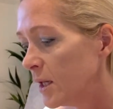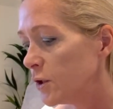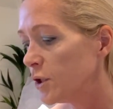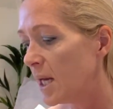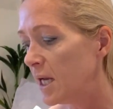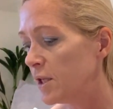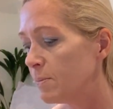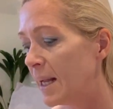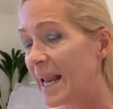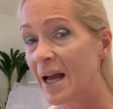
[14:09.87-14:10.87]
change
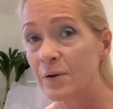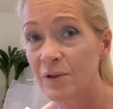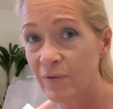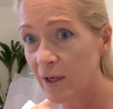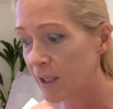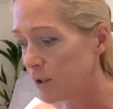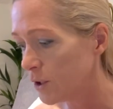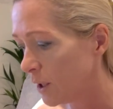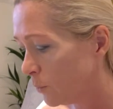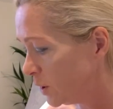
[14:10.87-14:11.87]
my lounge
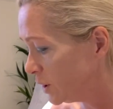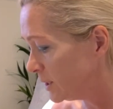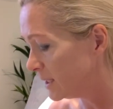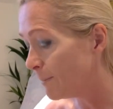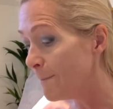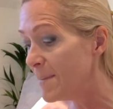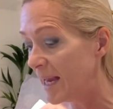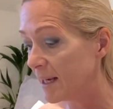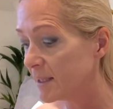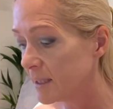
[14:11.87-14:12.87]
furniture, which is a
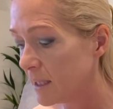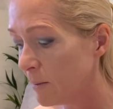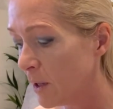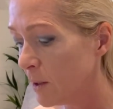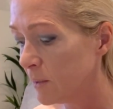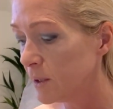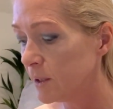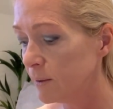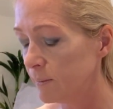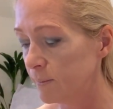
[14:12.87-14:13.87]
mix at the moment